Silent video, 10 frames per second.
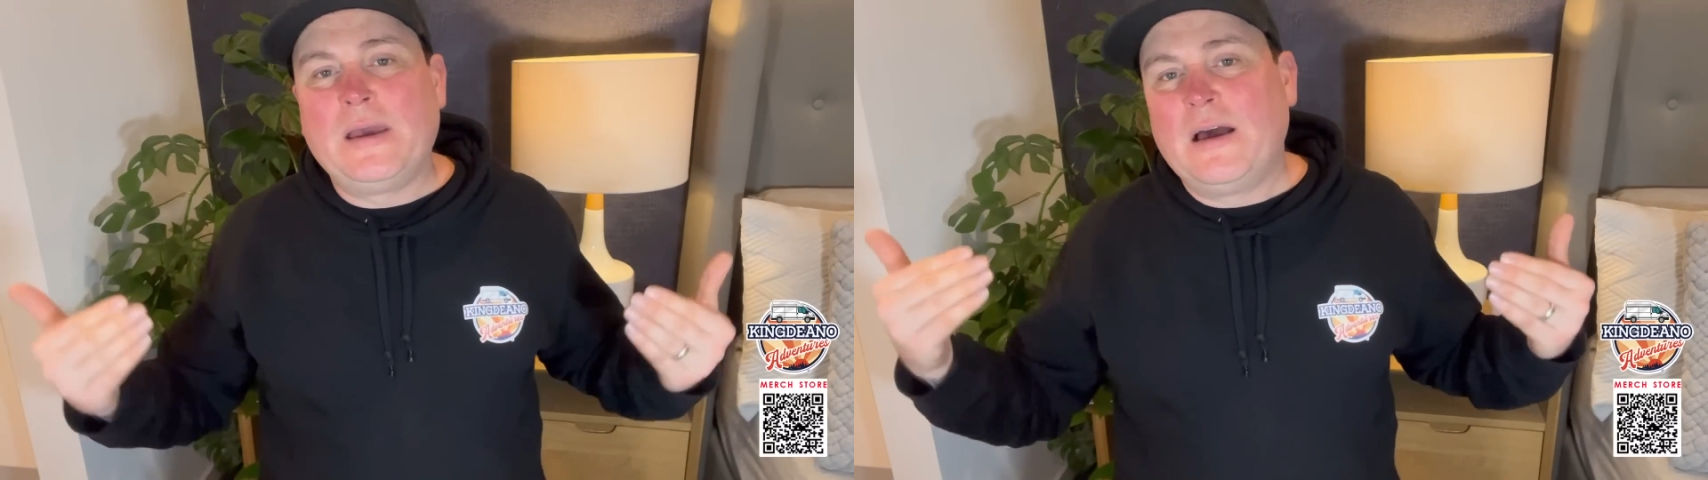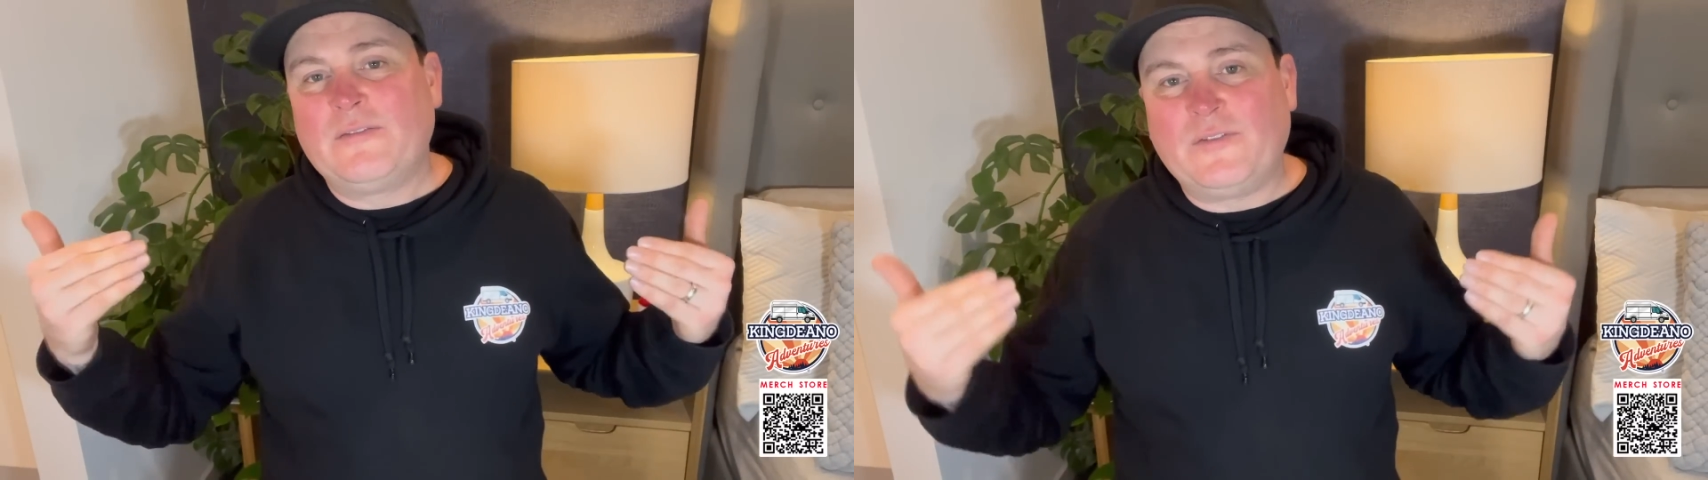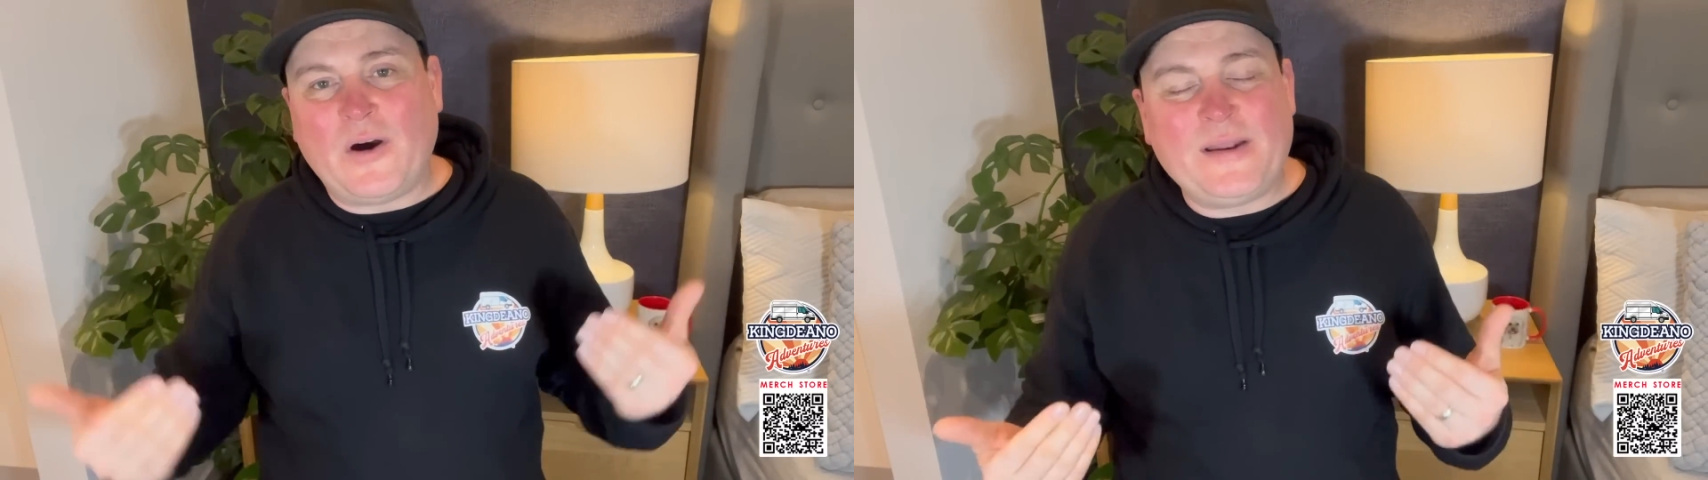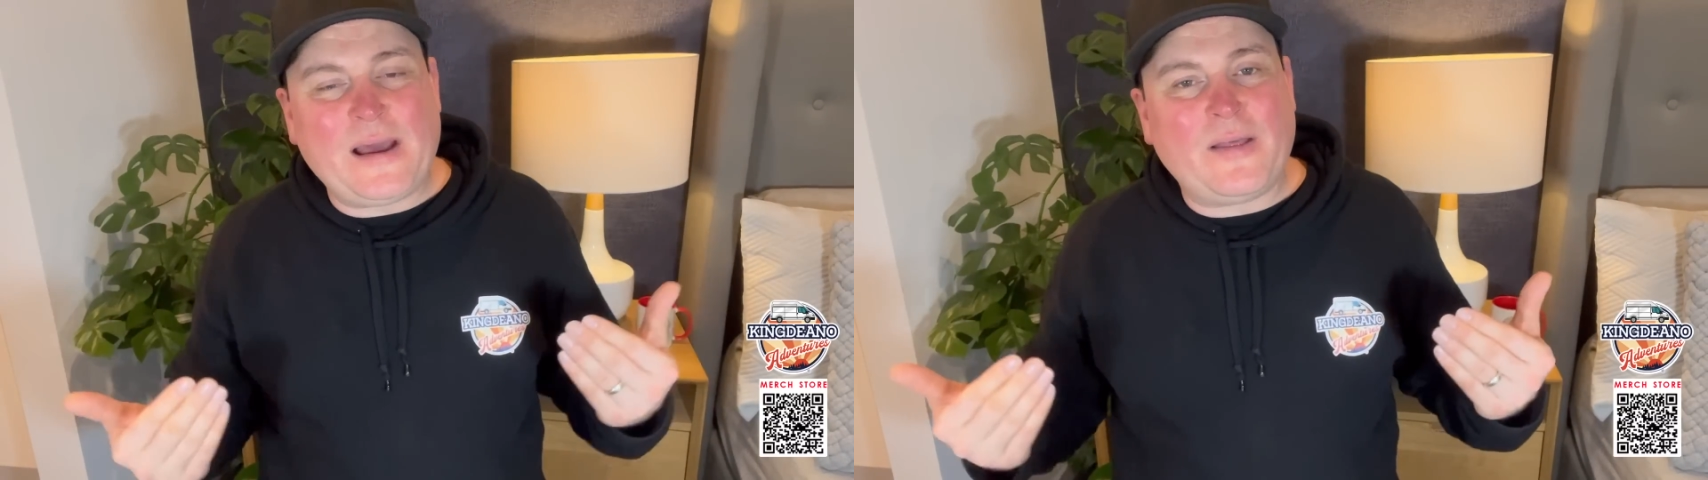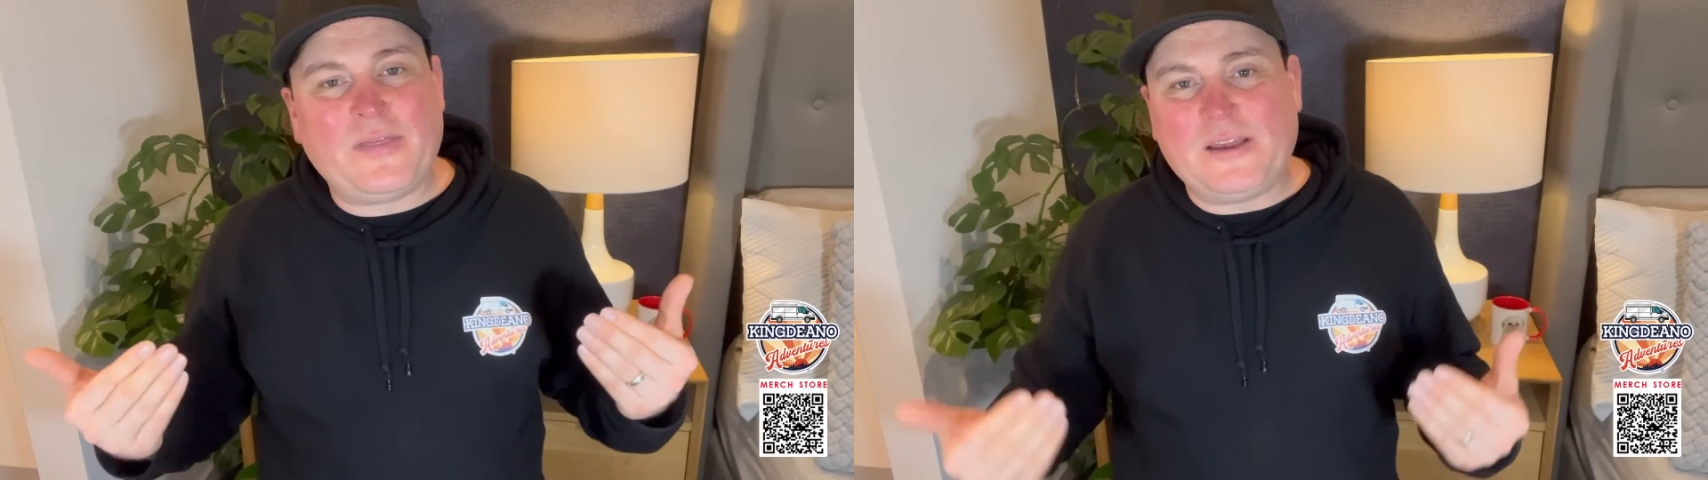find
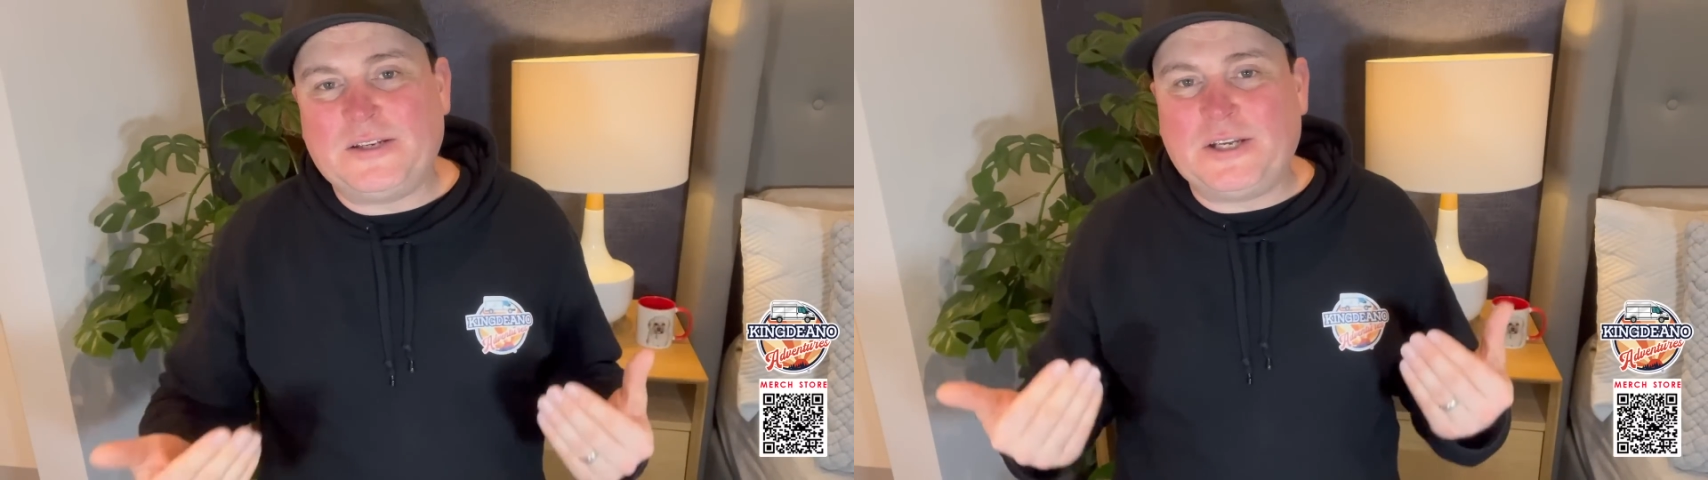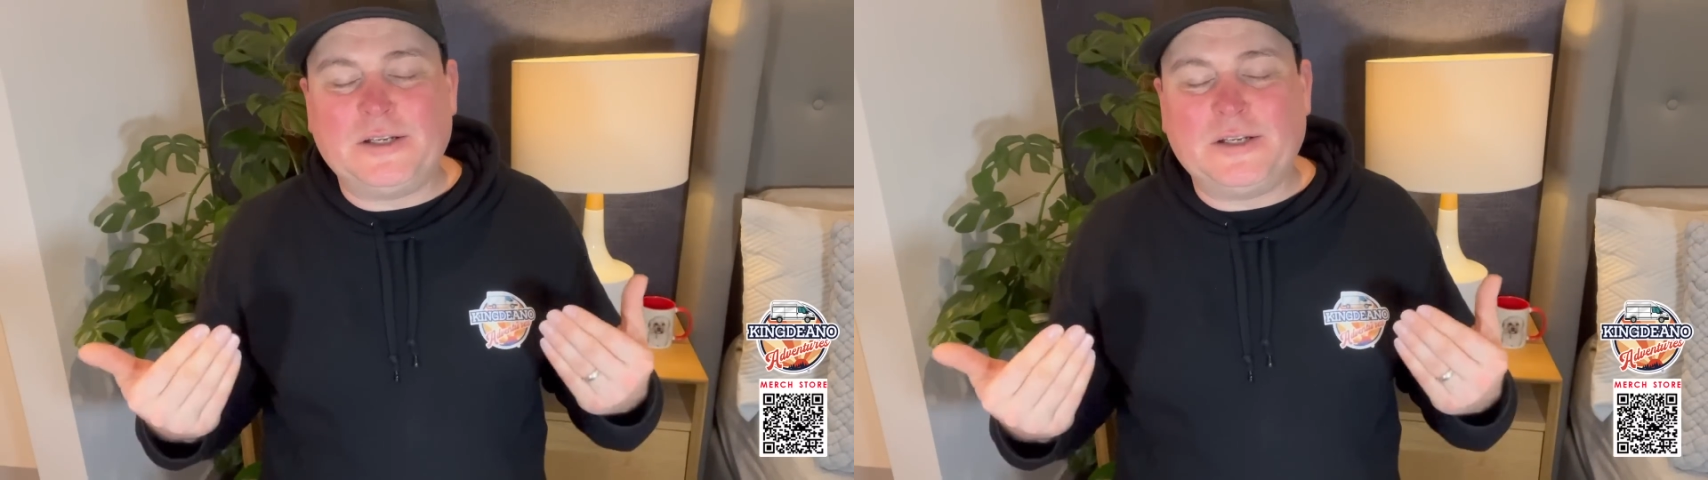out things you